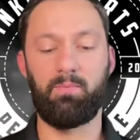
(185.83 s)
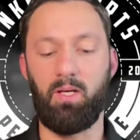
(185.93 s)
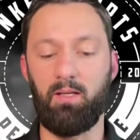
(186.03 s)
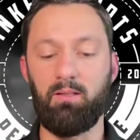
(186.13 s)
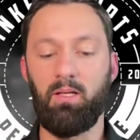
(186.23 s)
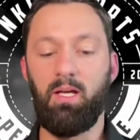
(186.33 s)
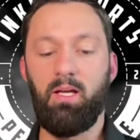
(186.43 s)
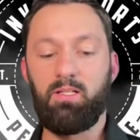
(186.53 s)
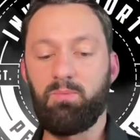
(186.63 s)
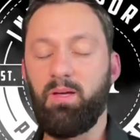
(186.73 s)
Okay.
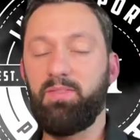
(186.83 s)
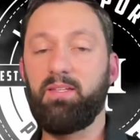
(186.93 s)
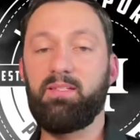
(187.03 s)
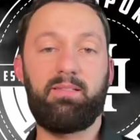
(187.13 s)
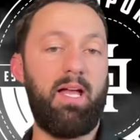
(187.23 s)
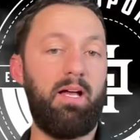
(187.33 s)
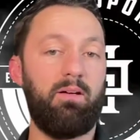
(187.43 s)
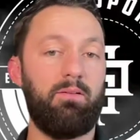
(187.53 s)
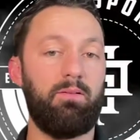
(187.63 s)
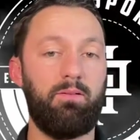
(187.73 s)
Smith is
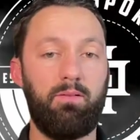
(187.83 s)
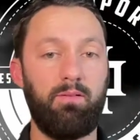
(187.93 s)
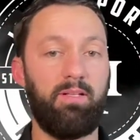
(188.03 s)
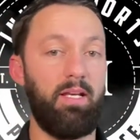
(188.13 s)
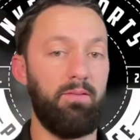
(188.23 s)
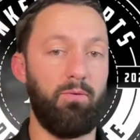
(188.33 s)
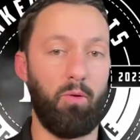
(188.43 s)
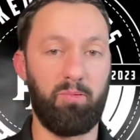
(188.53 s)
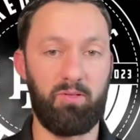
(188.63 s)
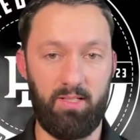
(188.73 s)
down
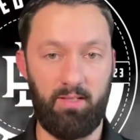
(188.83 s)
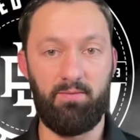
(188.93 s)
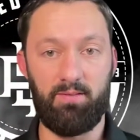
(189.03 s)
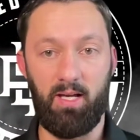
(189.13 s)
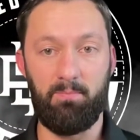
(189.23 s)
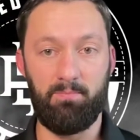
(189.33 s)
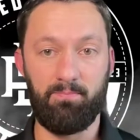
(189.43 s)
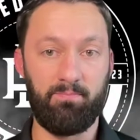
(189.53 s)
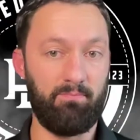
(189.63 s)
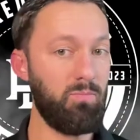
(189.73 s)
94% of the time.
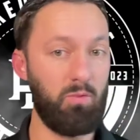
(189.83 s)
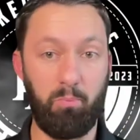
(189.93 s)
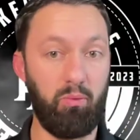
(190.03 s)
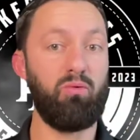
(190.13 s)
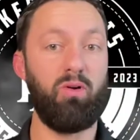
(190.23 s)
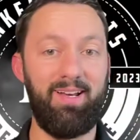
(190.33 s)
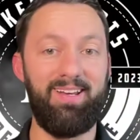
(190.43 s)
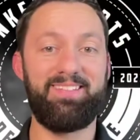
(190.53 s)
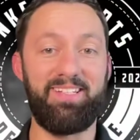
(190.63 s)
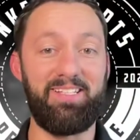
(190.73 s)
It's
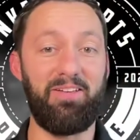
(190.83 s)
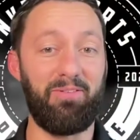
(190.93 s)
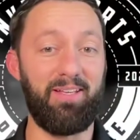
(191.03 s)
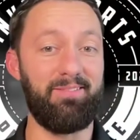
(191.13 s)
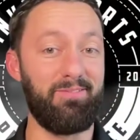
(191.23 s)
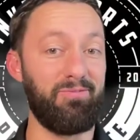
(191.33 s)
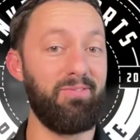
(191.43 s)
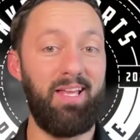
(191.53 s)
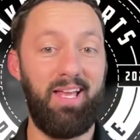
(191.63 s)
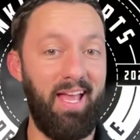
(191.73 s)
pretty significant.
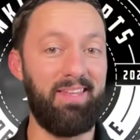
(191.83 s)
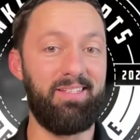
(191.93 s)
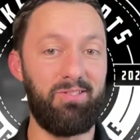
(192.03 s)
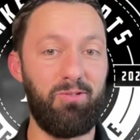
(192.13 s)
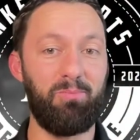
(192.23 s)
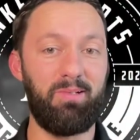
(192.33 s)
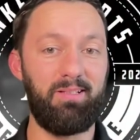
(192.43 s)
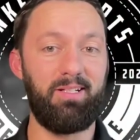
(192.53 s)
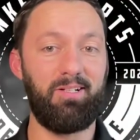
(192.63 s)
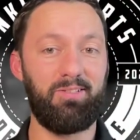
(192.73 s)
Hey, these two big
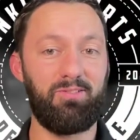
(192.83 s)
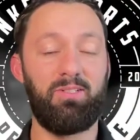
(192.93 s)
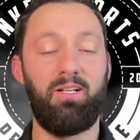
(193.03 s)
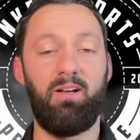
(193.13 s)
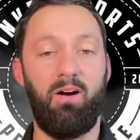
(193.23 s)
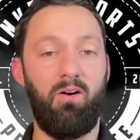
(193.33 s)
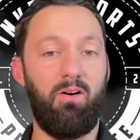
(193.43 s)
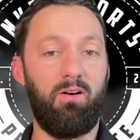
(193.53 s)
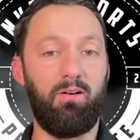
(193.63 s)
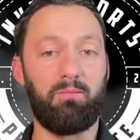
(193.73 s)
leaguers
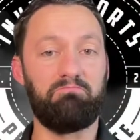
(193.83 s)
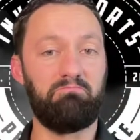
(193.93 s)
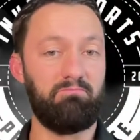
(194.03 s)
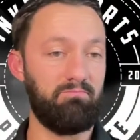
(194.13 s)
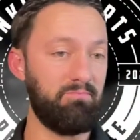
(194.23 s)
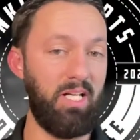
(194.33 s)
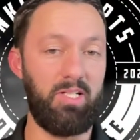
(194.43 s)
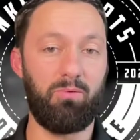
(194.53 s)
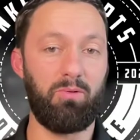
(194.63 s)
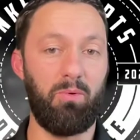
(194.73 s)
are
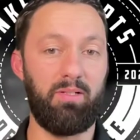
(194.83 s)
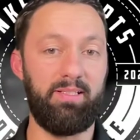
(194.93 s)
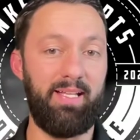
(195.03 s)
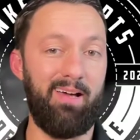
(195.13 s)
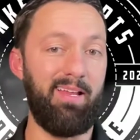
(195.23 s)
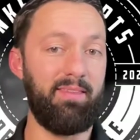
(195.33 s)
catching with one knee down.